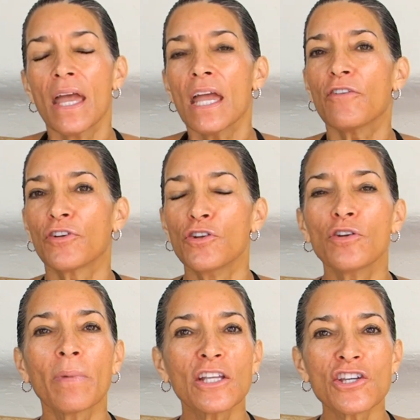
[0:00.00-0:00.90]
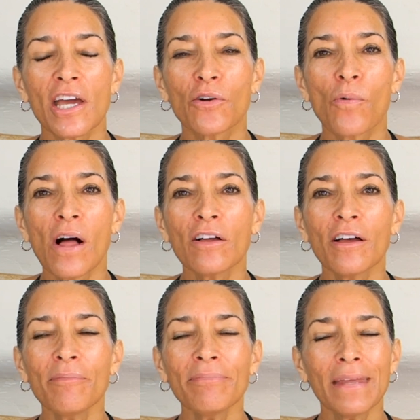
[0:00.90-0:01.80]
If you're new to my channel,
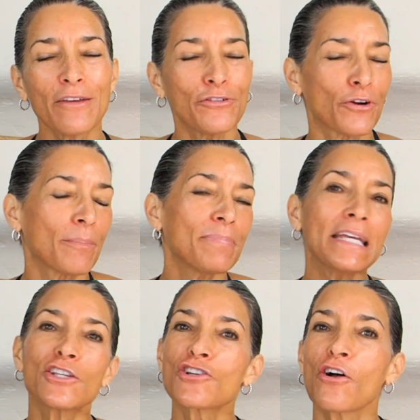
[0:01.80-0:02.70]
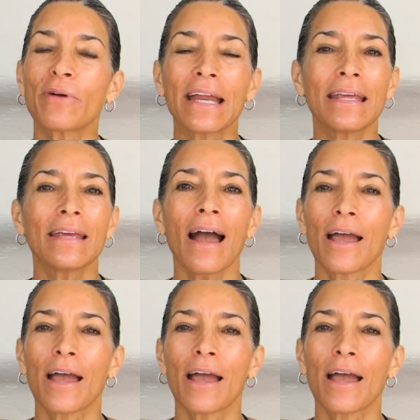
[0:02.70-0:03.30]
welcome. If you're a peach already,